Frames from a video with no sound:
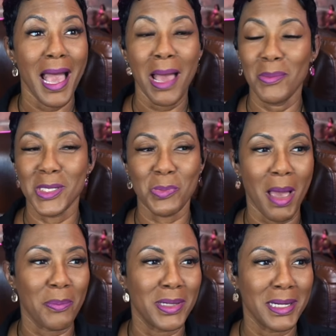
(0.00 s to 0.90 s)
I'm just
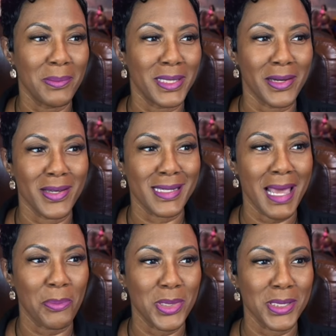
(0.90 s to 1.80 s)
popping it up there as an
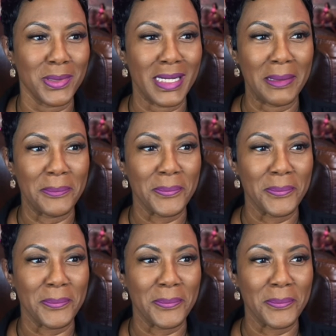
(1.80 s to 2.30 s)
opportunity.